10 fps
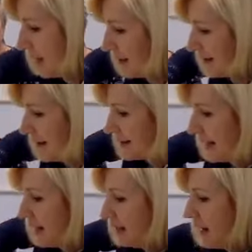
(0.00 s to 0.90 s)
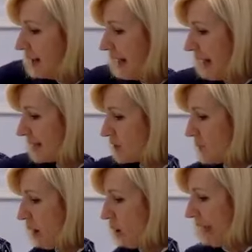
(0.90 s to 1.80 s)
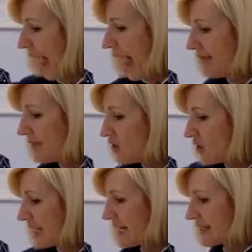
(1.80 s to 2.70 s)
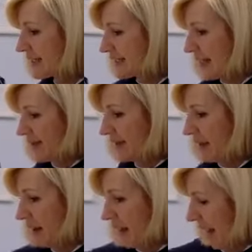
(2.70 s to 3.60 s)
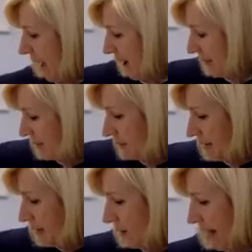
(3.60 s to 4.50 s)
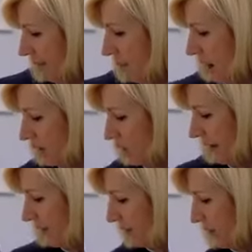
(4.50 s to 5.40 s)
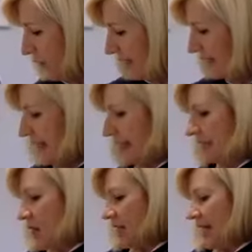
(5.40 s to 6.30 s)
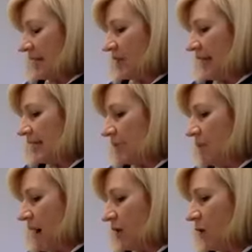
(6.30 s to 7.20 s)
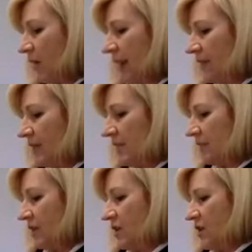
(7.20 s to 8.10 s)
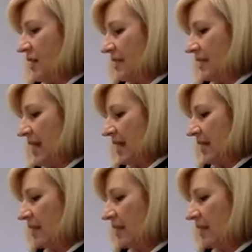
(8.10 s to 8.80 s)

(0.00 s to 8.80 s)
It says, in a large bowl, add the cheeses, then the almond meal, and microwave for 30 seconds. Okay, so let's microwave this for 30 seconds.